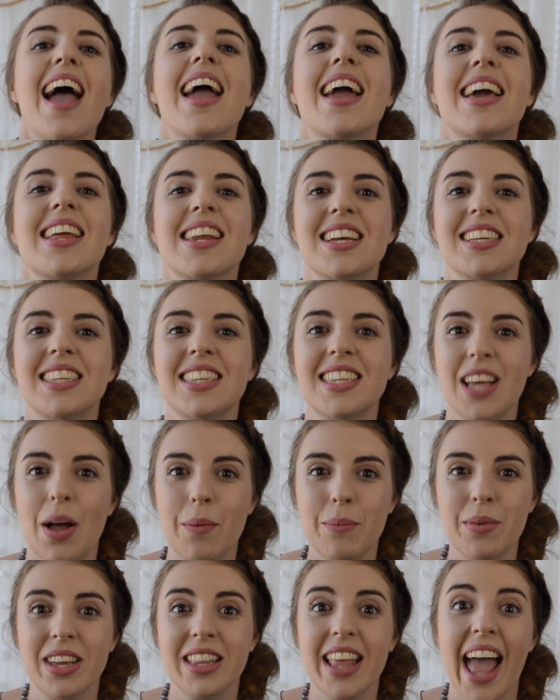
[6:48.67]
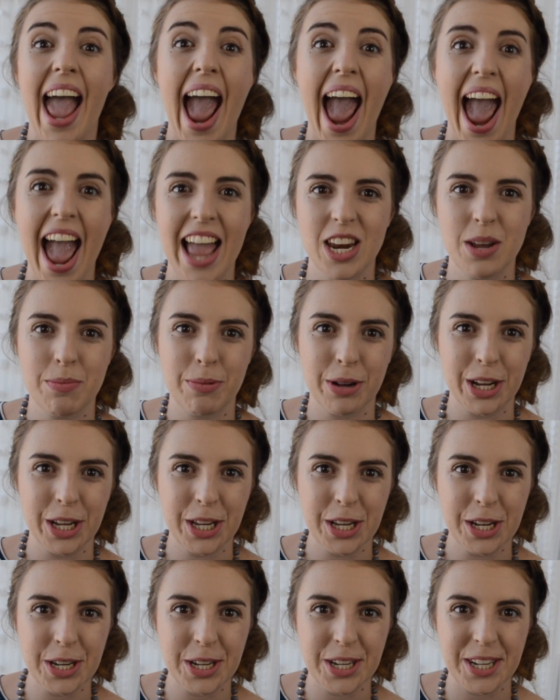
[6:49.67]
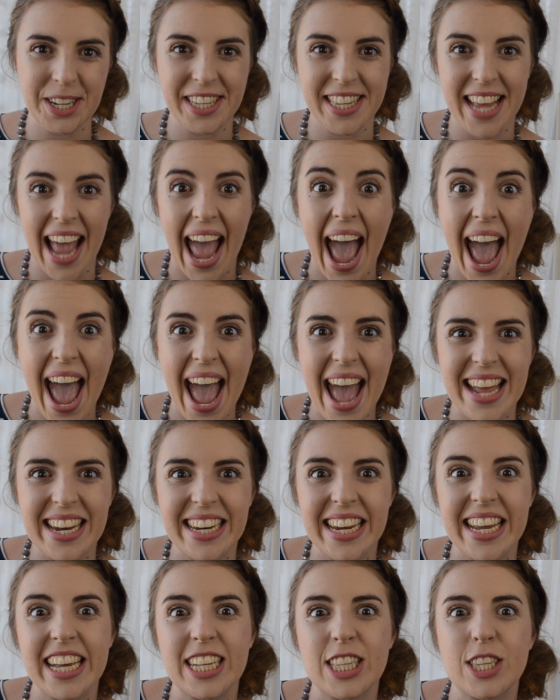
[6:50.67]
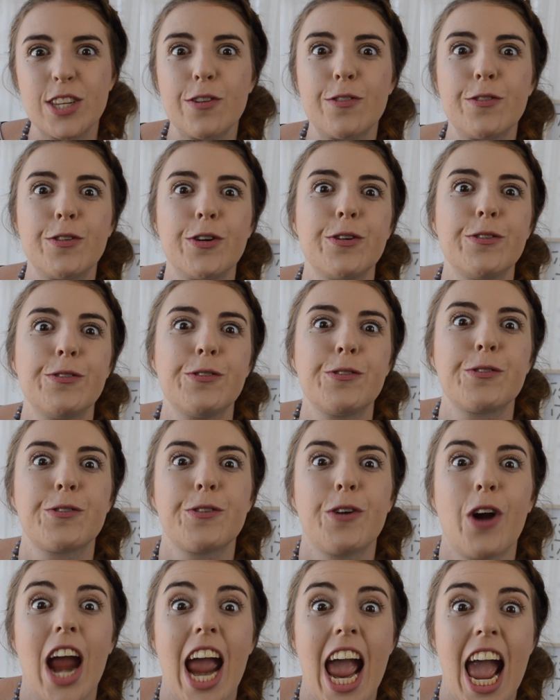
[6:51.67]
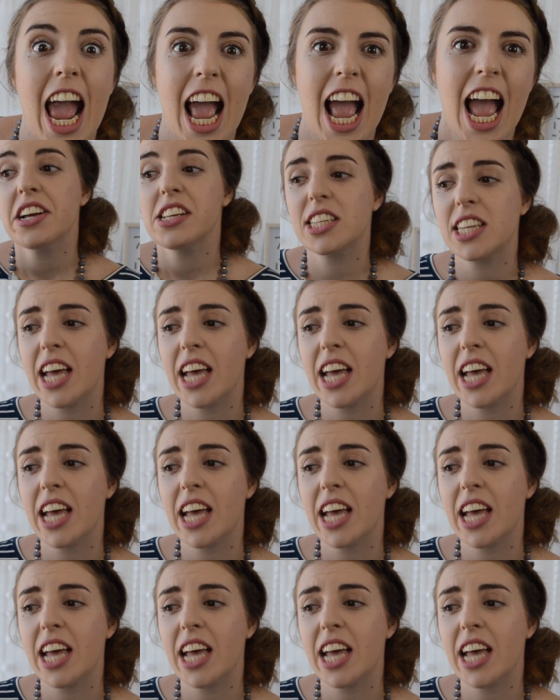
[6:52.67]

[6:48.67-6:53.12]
It is something that anybody can use, and it's for free.